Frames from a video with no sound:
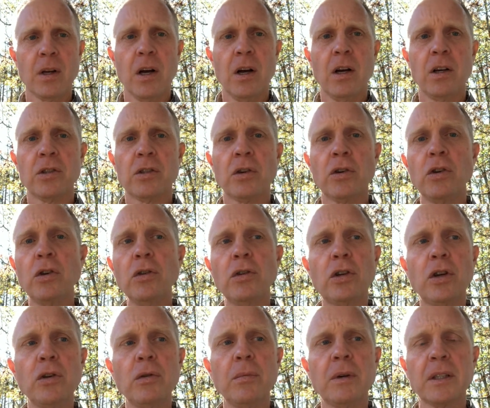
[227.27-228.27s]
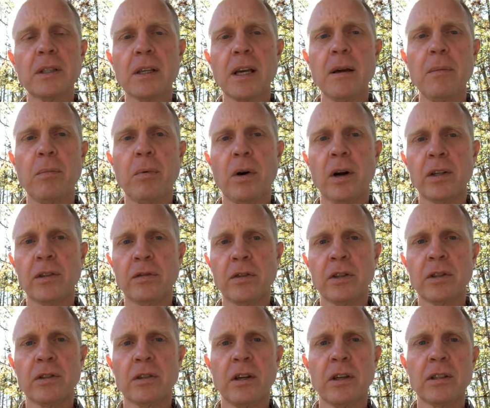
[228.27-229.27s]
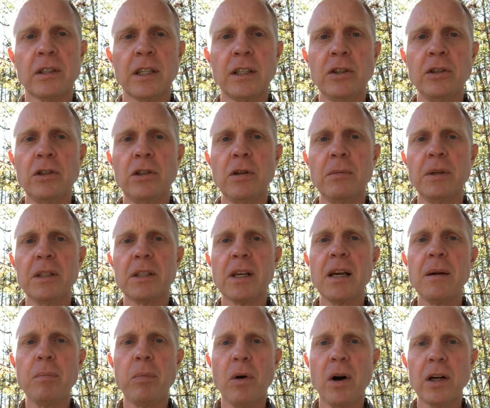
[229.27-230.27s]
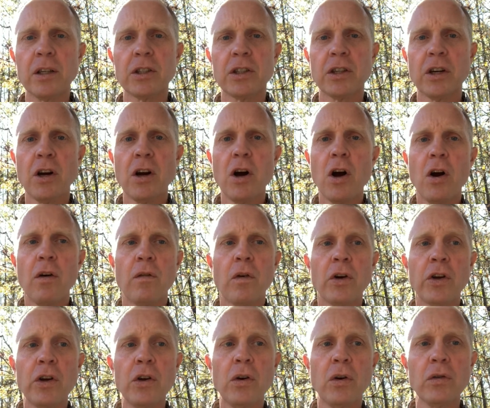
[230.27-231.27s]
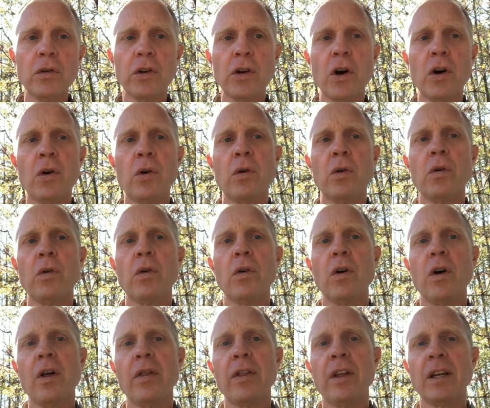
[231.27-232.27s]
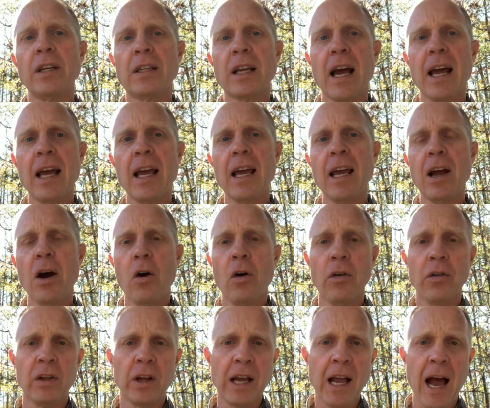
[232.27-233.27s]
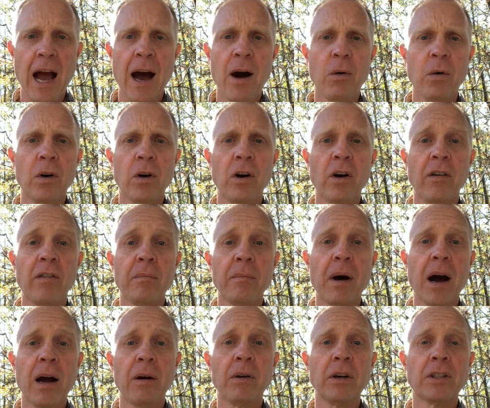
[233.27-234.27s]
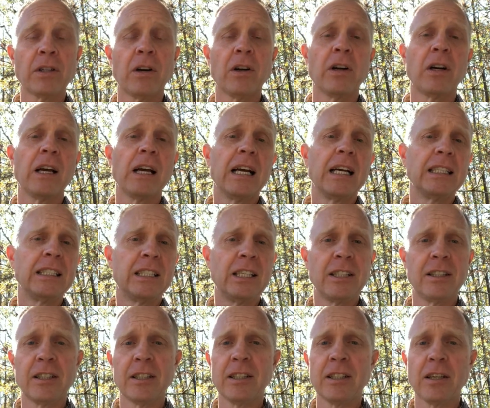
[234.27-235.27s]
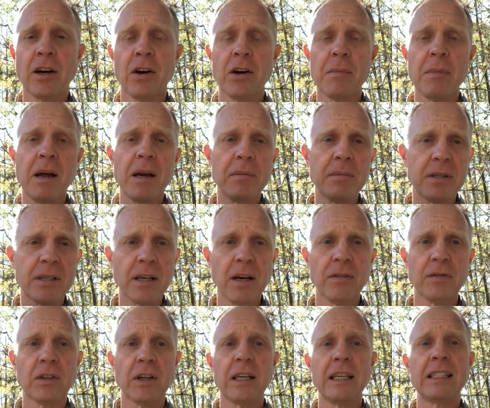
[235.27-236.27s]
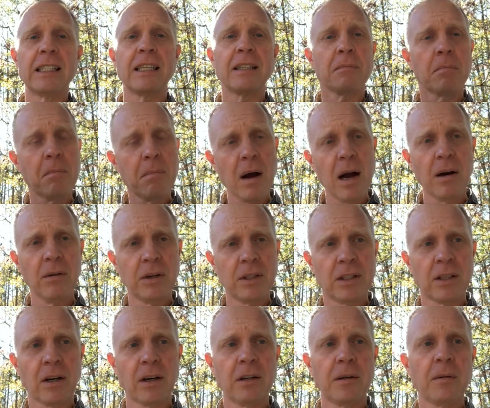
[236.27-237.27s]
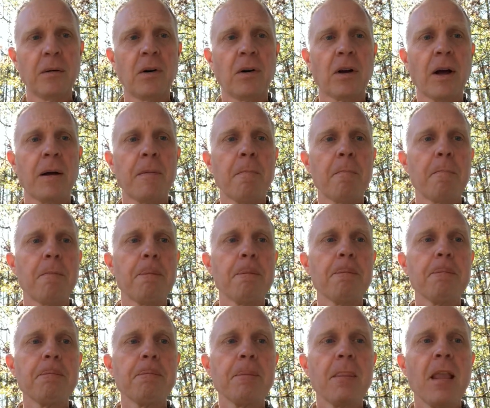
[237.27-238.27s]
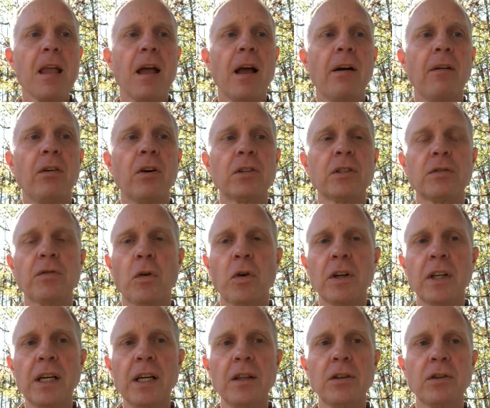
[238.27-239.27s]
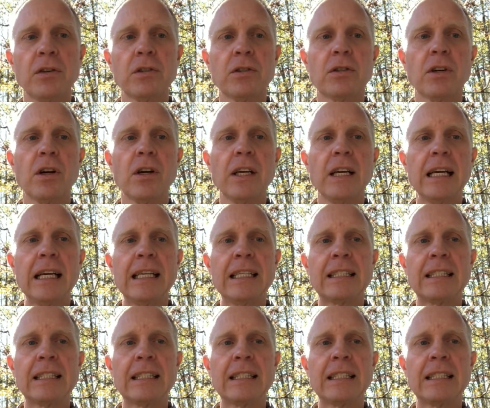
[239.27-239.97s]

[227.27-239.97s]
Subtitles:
So you too must keep watch. Verse 13, you too must keep watch, for you don't know the day or the hour of my return. Jesus is talking about himself there. He says, my return, okay? Verse 14 through 30 is